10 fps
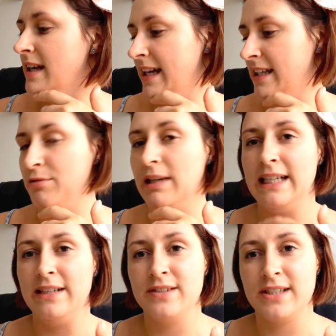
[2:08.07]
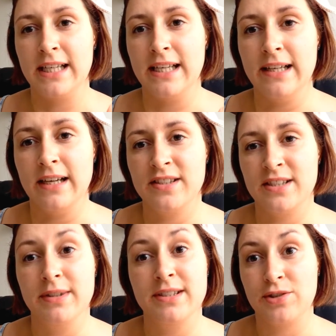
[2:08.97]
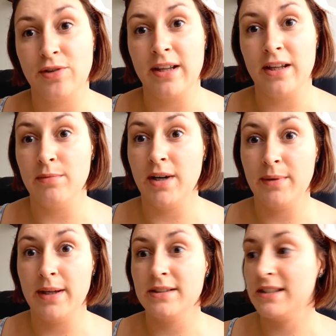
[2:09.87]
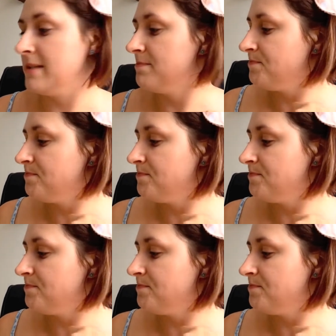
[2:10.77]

and it relieves some of the strain that you might be under.